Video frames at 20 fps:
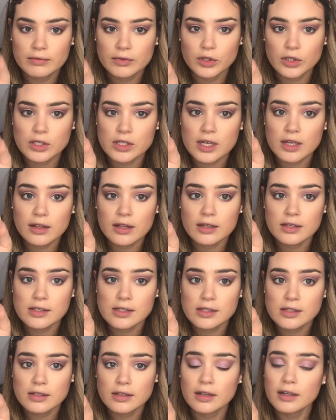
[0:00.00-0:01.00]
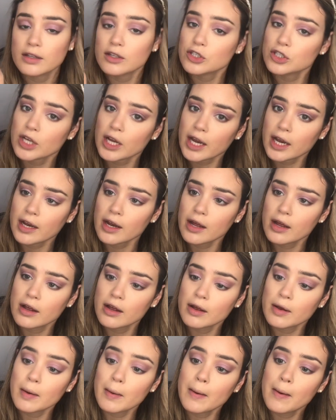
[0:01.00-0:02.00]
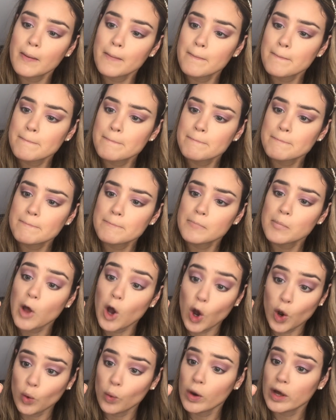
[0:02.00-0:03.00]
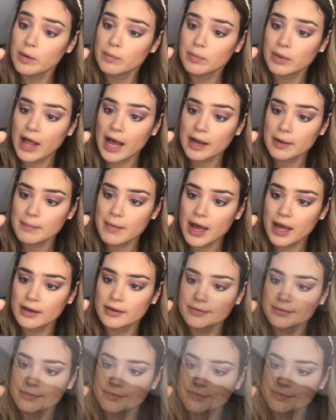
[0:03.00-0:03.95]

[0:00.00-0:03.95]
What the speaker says: Looks like this in the shade 01 Black Matte.